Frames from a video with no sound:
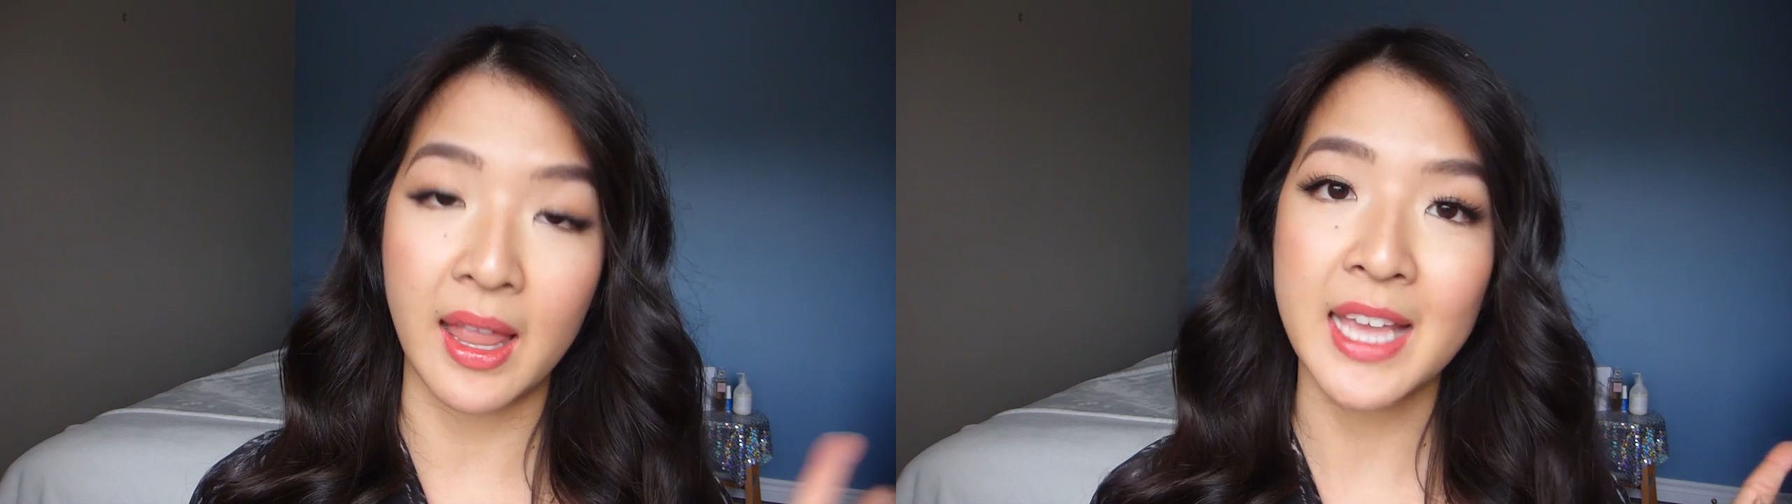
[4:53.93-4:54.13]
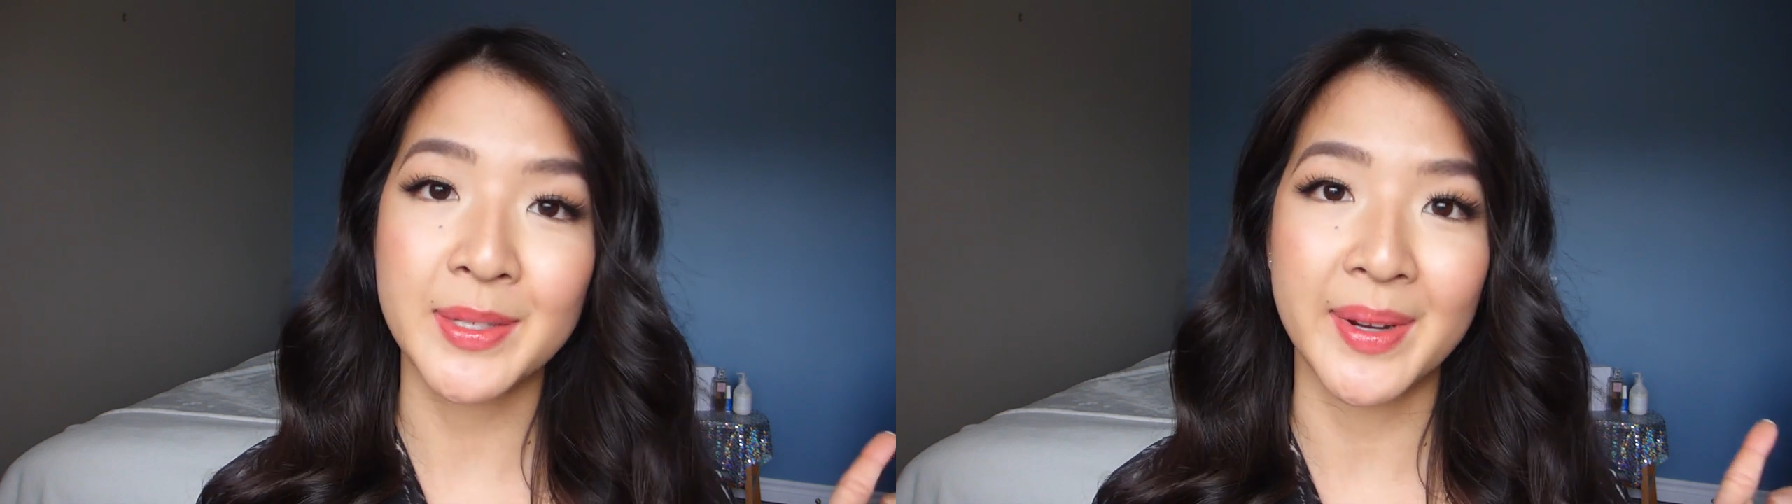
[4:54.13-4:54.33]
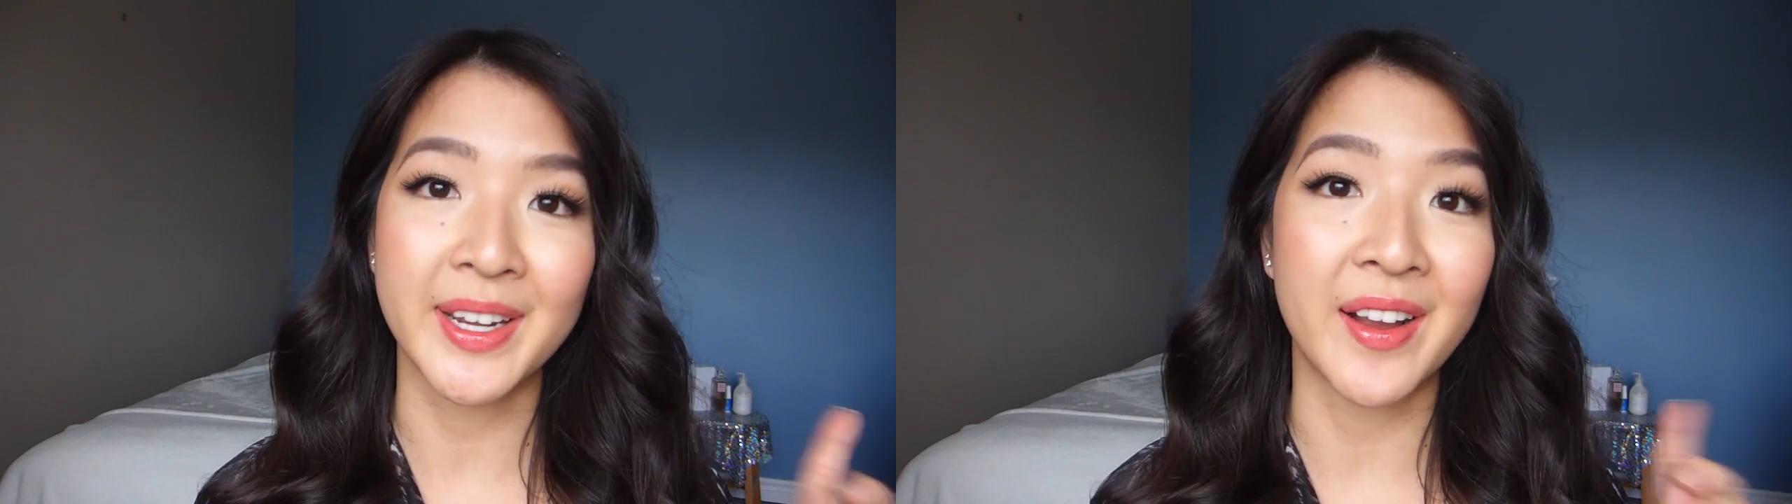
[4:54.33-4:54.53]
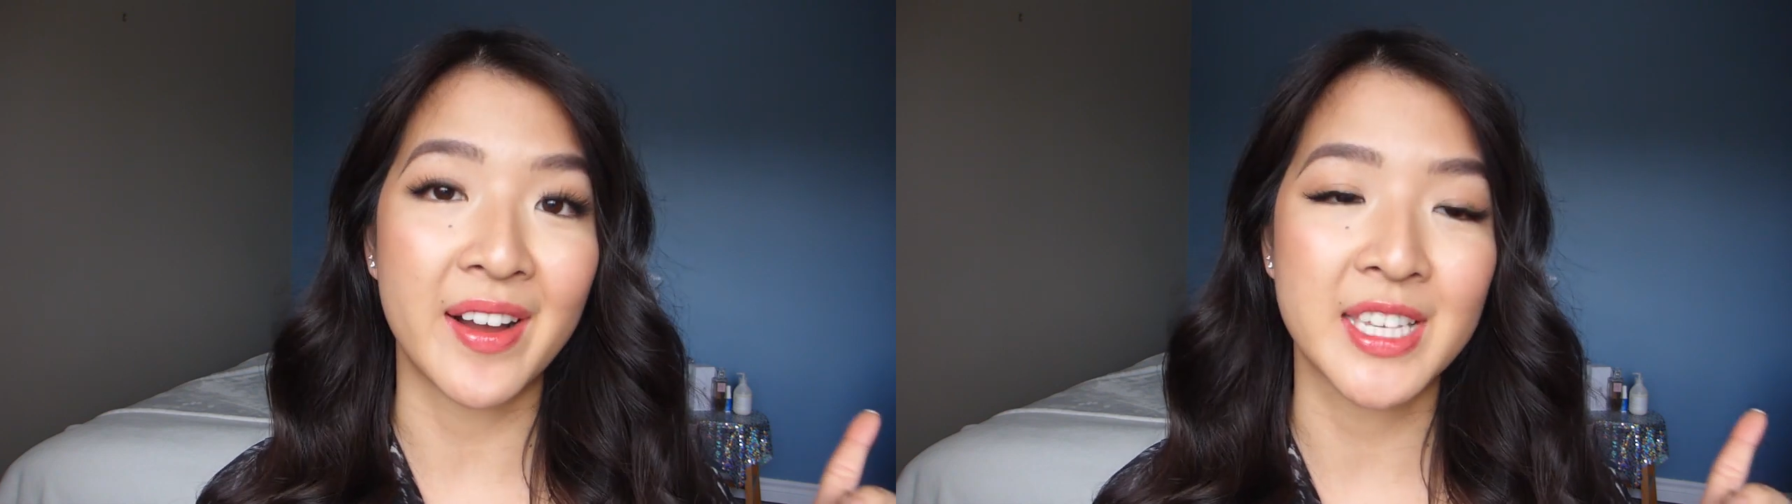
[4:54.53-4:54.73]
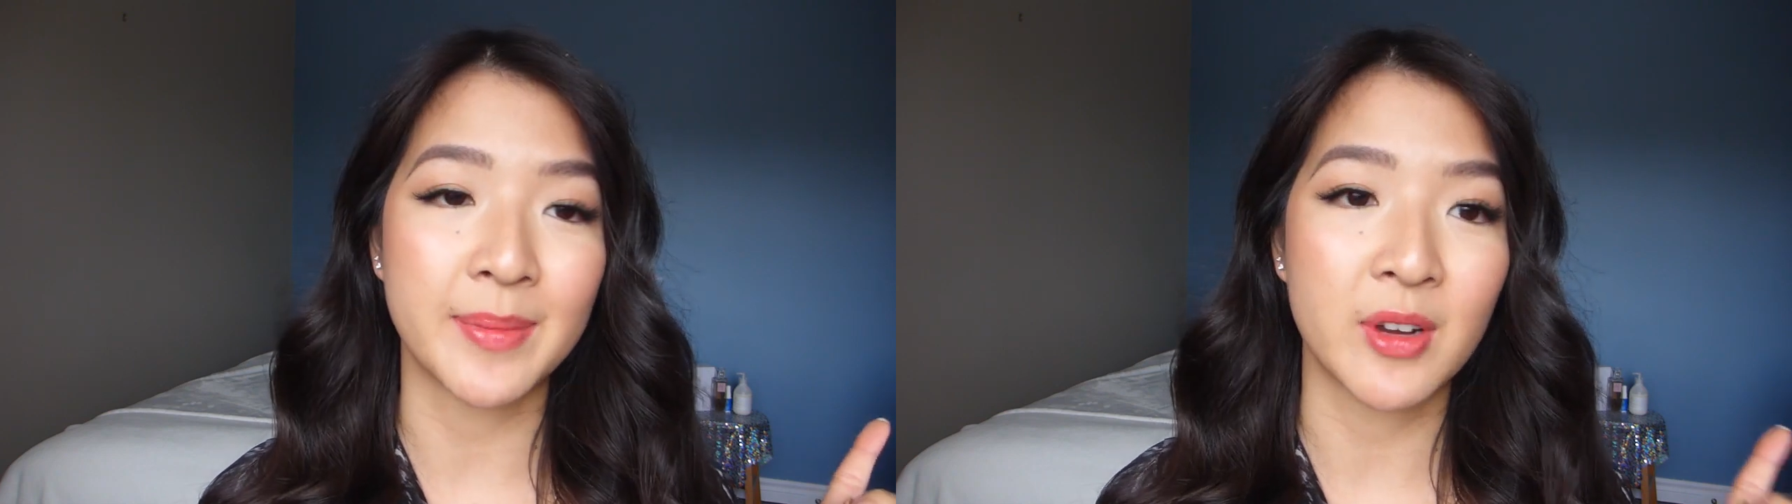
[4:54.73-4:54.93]
last one,
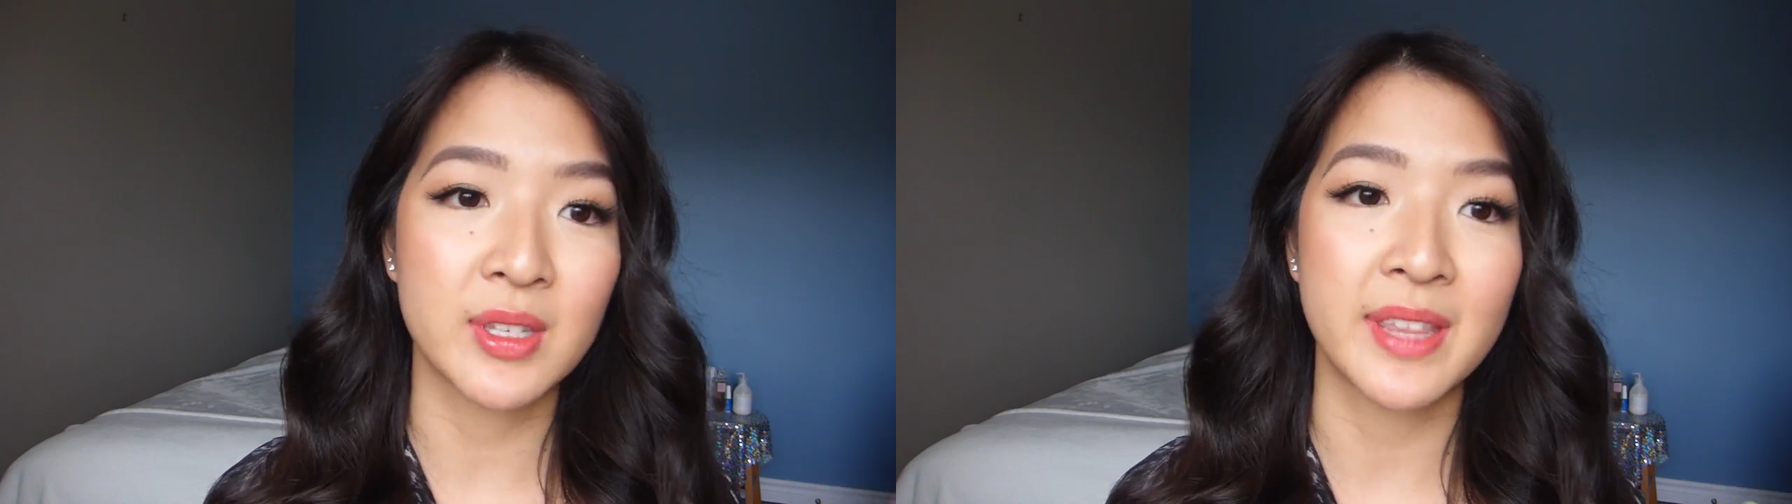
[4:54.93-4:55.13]
Cosmos,